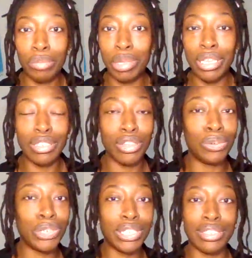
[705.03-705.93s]
the bees, the
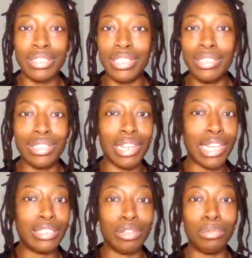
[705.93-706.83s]
oceans, the seas, the
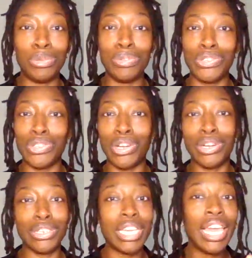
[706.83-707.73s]
lakes, the moon, the
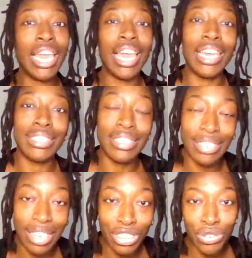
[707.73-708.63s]
stars,
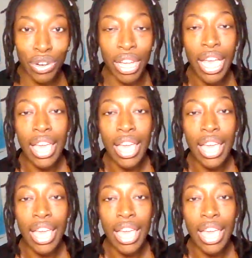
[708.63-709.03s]
etc.